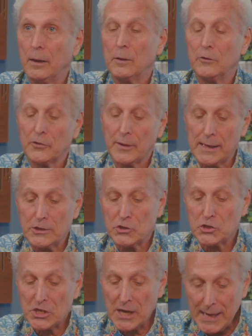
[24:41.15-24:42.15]
So they
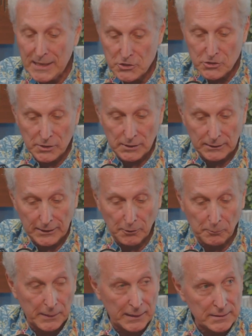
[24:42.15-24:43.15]
change it a little
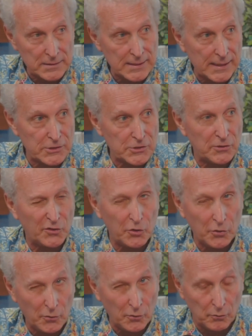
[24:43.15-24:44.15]
bit in Section
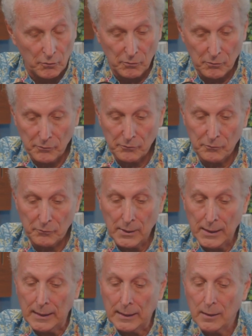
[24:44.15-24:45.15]
2
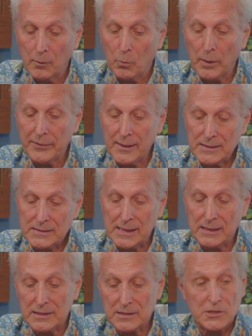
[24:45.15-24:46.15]
when they say
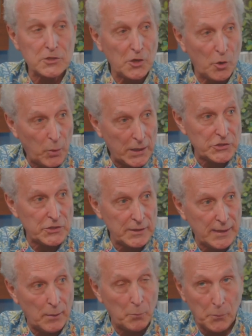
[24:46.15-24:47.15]
this is the question
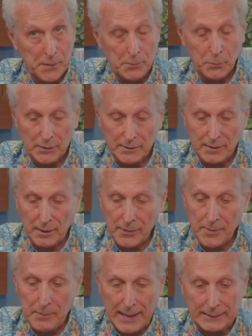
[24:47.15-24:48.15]
that will be printed on
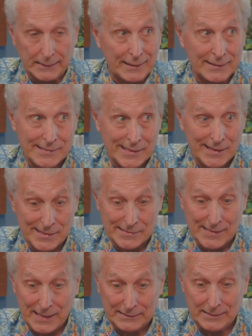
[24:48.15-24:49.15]
the ballot. It's not
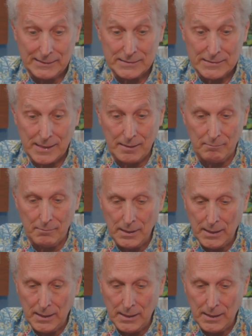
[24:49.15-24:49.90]
exactly the same.